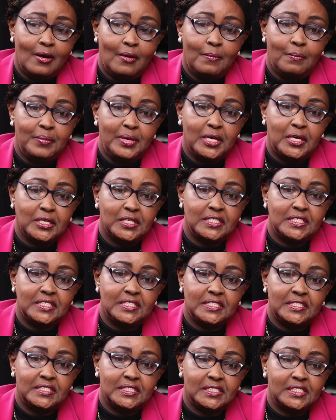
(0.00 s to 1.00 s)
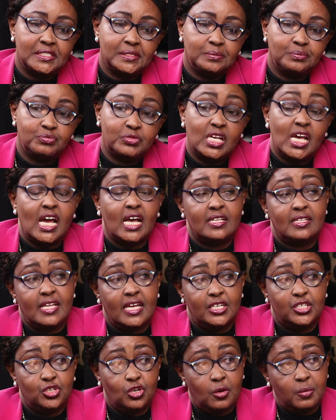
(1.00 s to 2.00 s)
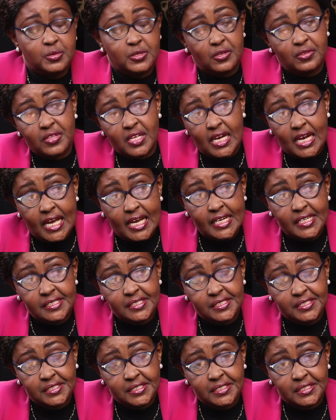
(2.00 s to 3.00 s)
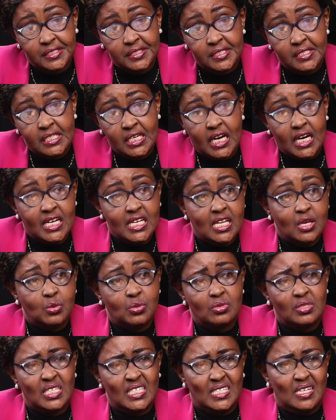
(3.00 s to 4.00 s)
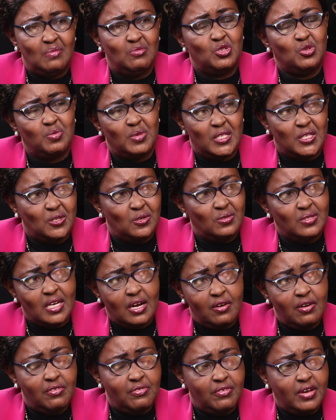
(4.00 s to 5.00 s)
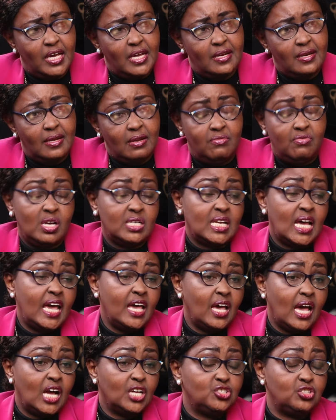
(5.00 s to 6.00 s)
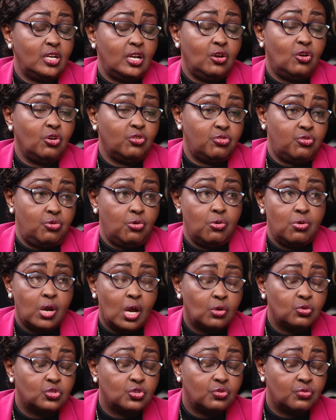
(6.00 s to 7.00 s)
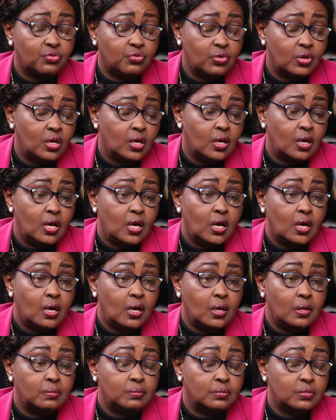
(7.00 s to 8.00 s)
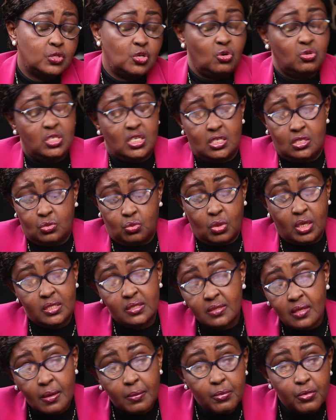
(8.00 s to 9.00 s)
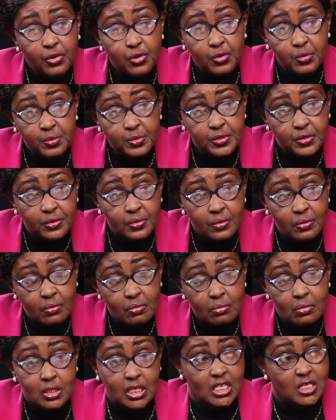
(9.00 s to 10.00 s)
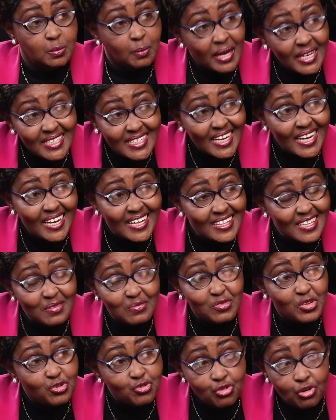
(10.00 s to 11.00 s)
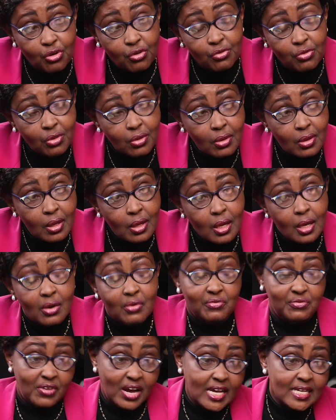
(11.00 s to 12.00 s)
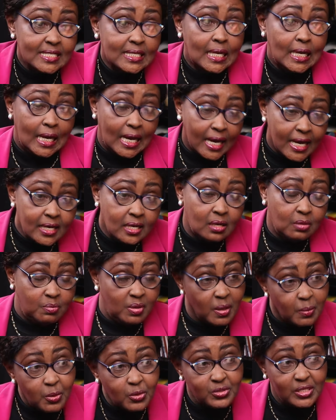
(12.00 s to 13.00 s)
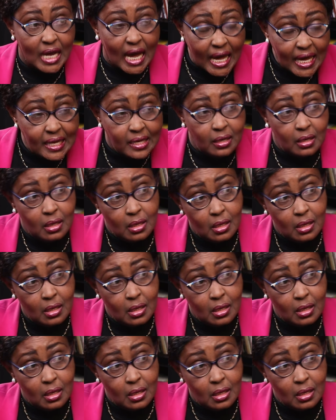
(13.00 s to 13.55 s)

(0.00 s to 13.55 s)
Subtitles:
Because they had their jobs on the line, and they seemed to be so terrified. In fact, I actually got thrown out of doctors' WhatsApp groups just by telling them the truth. Pfizer lied and people died.